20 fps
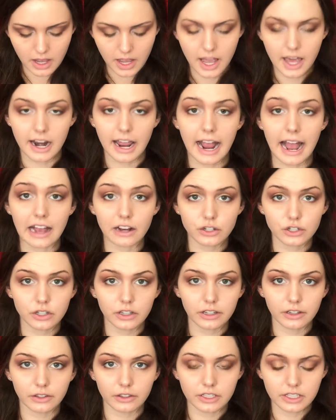And I
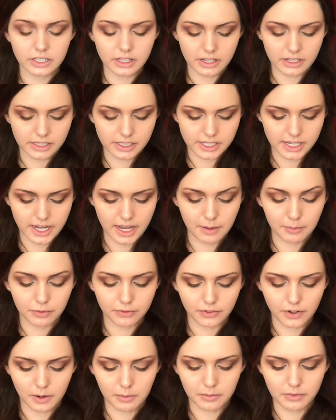actually learned this tip
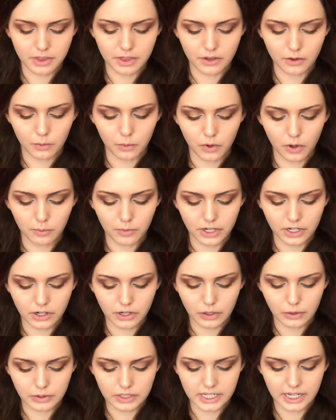from the woman
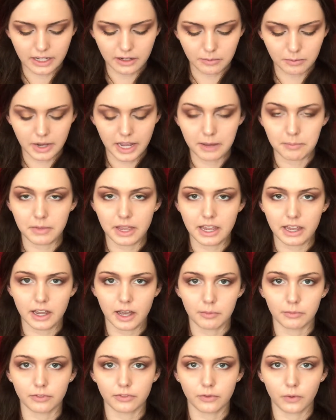who did my
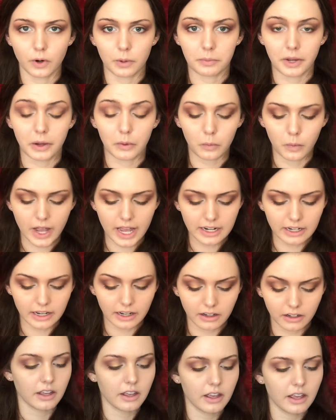makeup for my
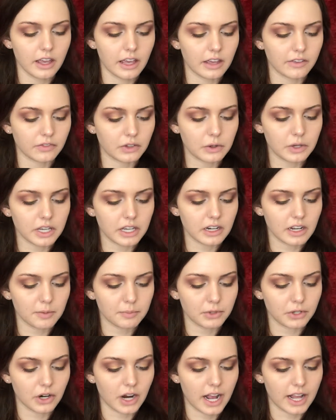wedding. If you heat
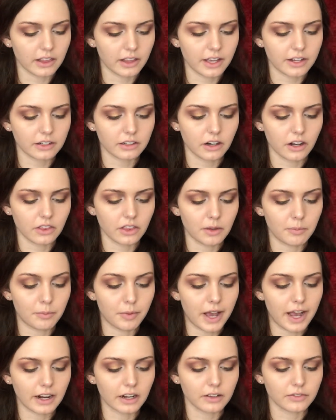up your eyeliner on the
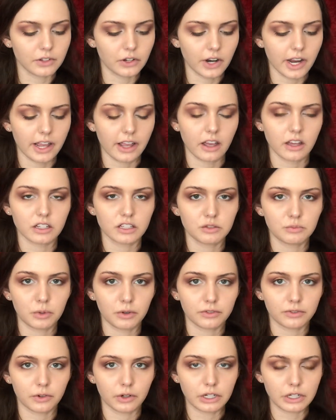back of your hand
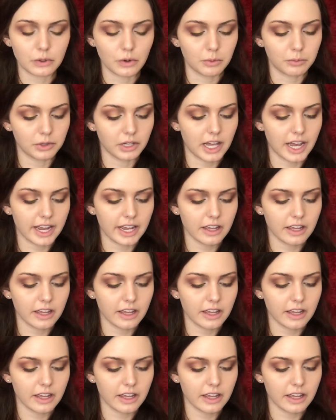before you apply